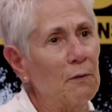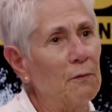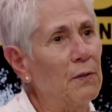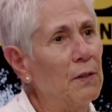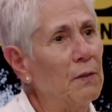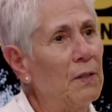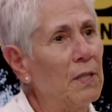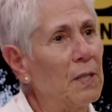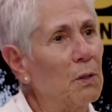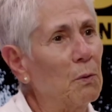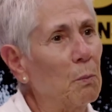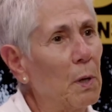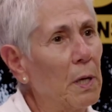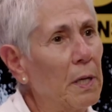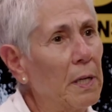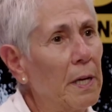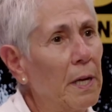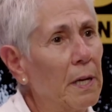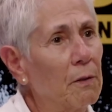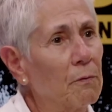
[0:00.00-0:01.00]
fiftieth
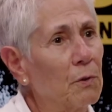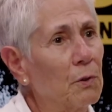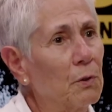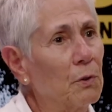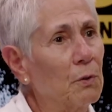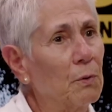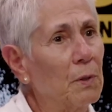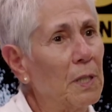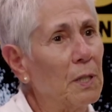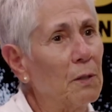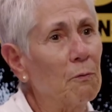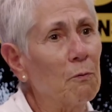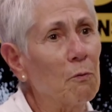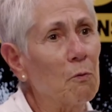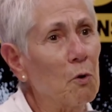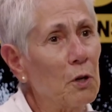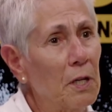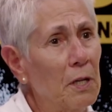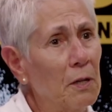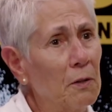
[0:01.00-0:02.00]
wedding anniversary in
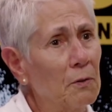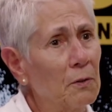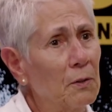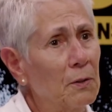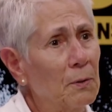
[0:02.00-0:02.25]
four years.